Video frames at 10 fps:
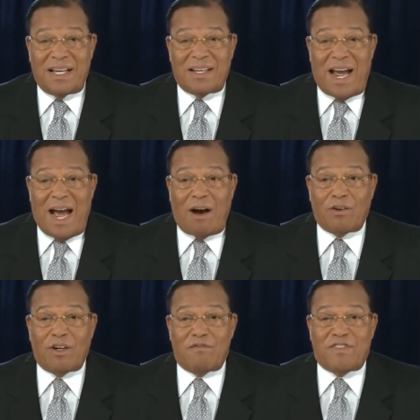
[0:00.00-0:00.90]
And
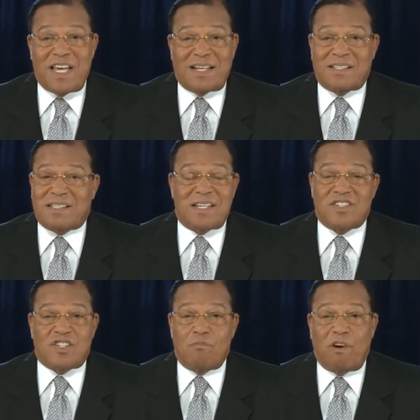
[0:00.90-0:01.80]
out of that
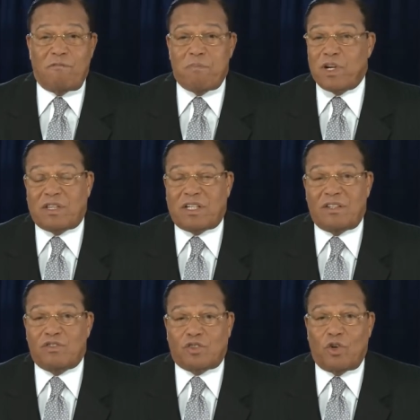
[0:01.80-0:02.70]
system of birth
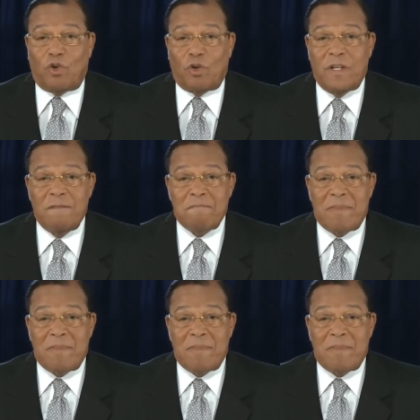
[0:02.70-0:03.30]
control,